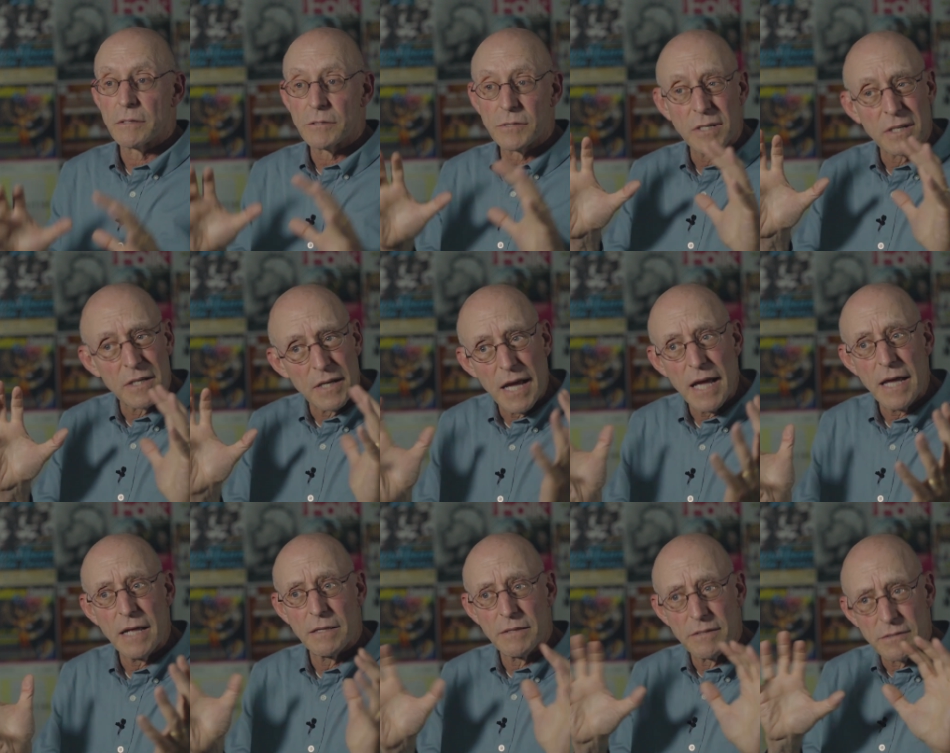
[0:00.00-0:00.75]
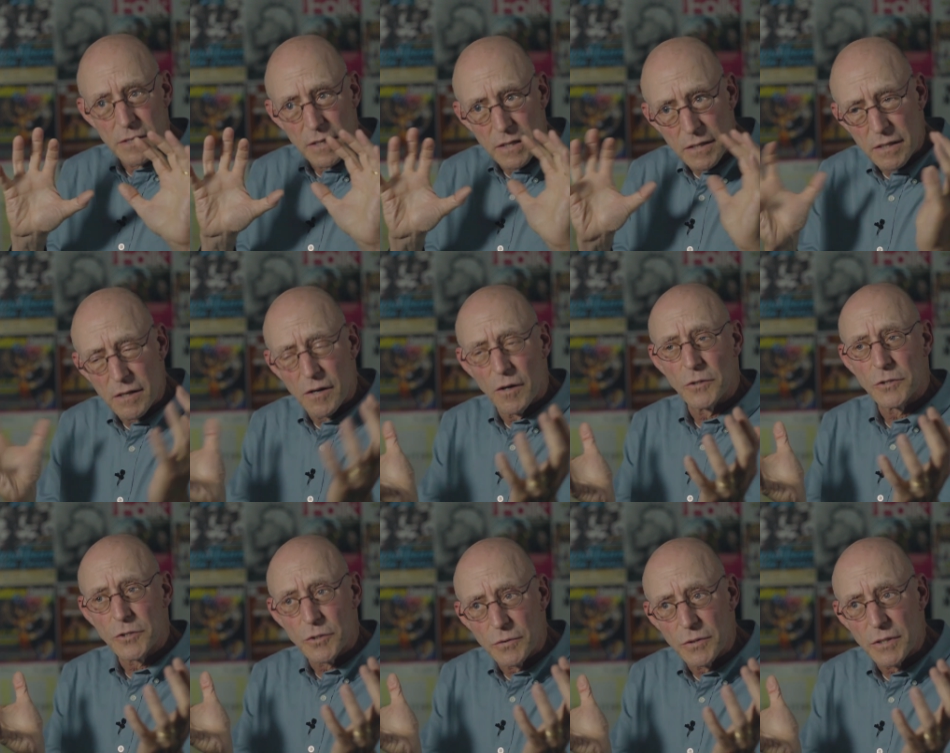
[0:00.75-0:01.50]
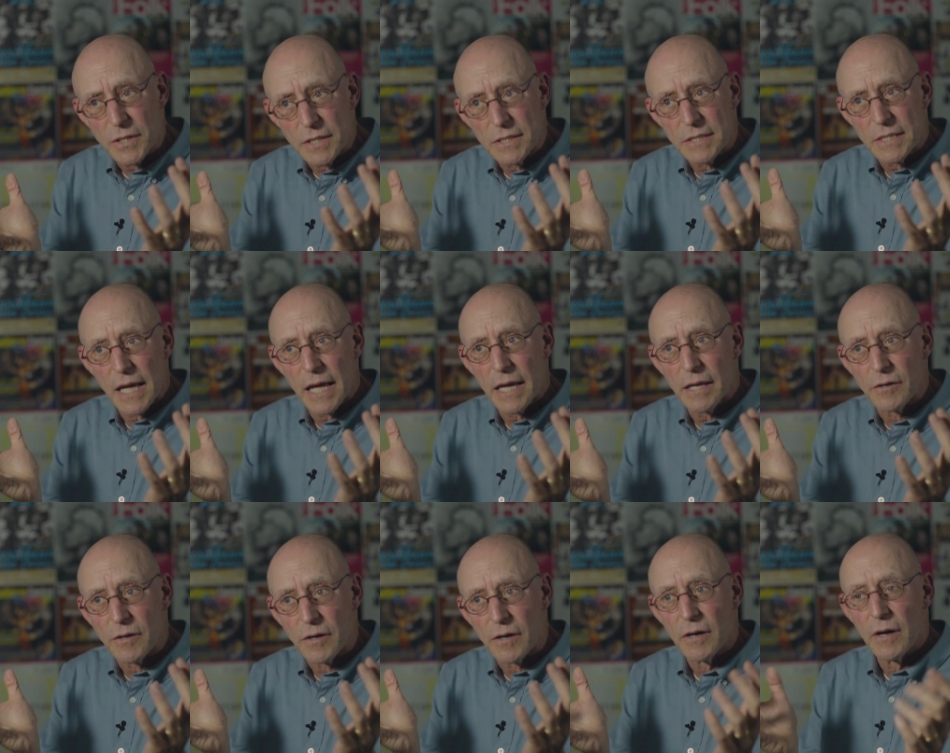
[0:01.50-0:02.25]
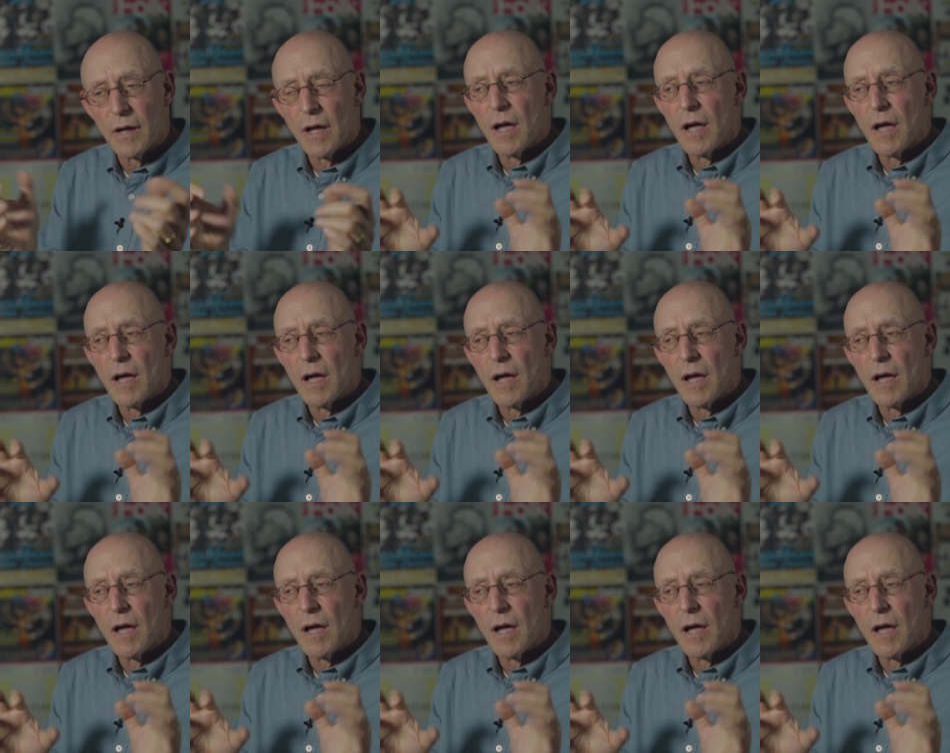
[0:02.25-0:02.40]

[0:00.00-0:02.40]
There's a, there's a cultural container